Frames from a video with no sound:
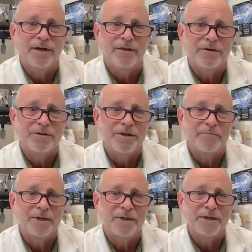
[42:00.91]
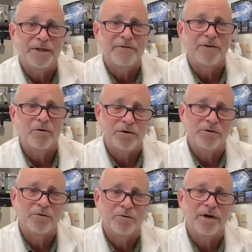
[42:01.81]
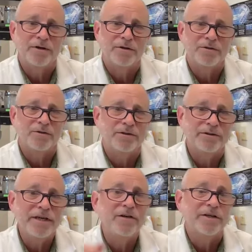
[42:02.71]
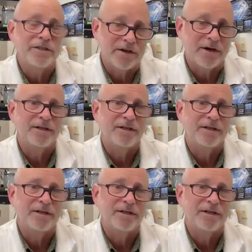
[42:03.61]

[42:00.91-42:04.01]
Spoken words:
There's something, even though you're too young to legally sign